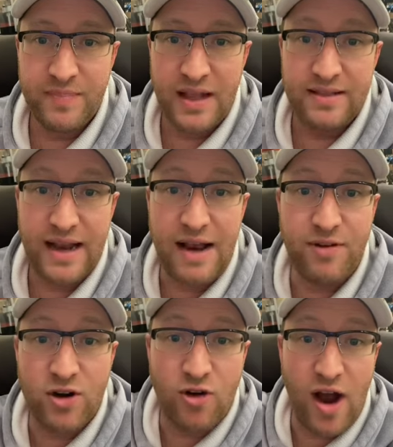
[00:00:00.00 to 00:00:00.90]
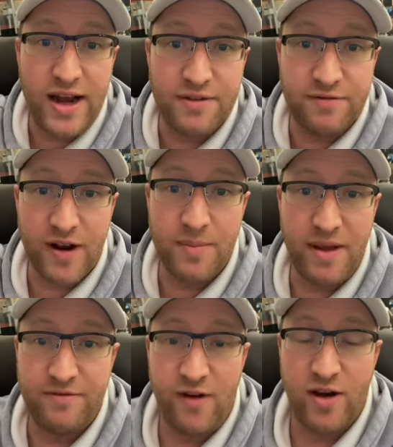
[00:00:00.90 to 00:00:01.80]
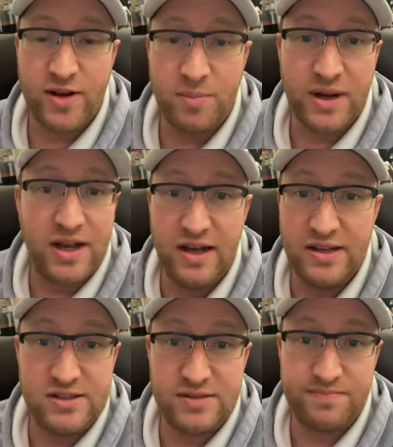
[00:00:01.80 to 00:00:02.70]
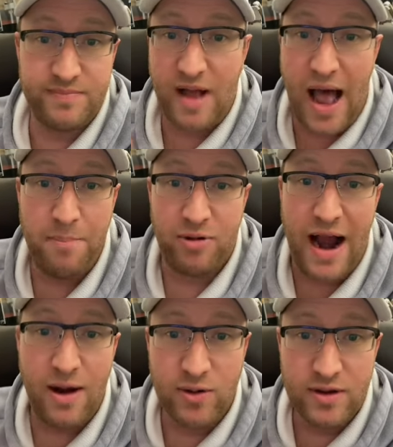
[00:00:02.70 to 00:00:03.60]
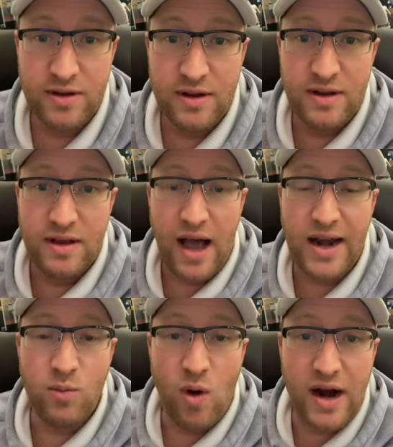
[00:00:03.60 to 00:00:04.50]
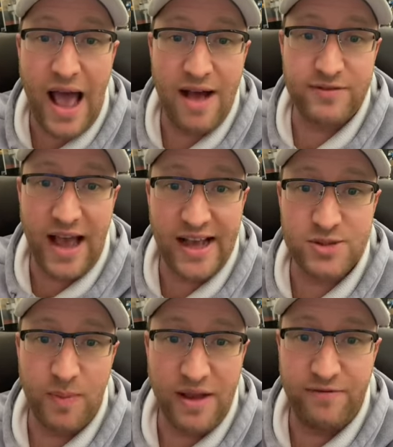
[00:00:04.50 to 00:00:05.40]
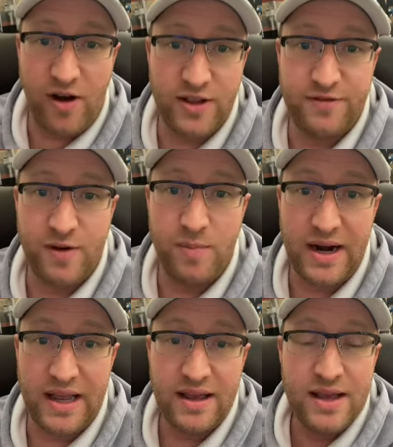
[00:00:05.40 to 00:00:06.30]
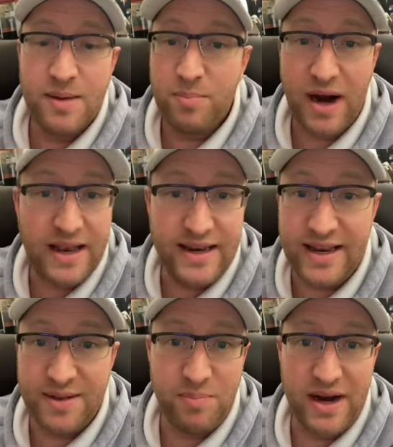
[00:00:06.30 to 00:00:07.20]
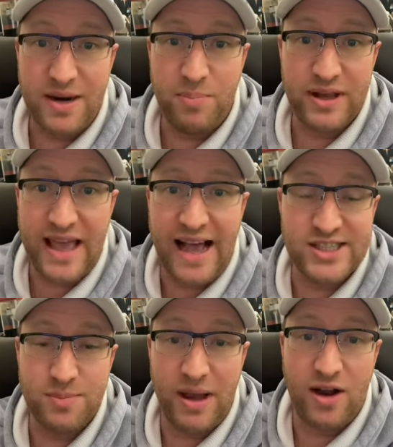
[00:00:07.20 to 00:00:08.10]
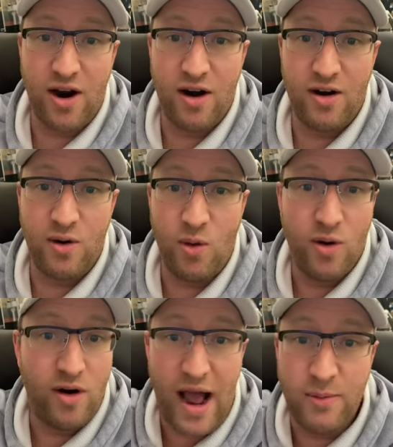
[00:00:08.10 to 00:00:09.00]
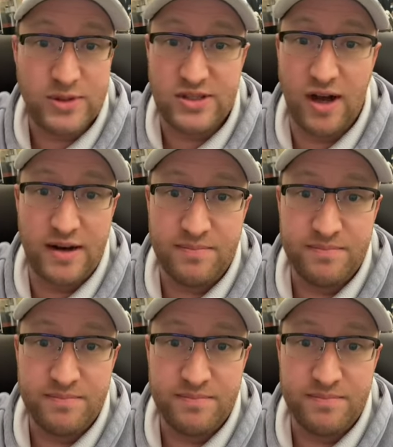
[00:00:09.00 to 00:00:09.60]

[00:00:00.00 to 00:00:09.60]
that I ever cried in front of my father because I'm proud. I didn't want to have to ask my father for money, but I needed money to put gas in my car or I was done.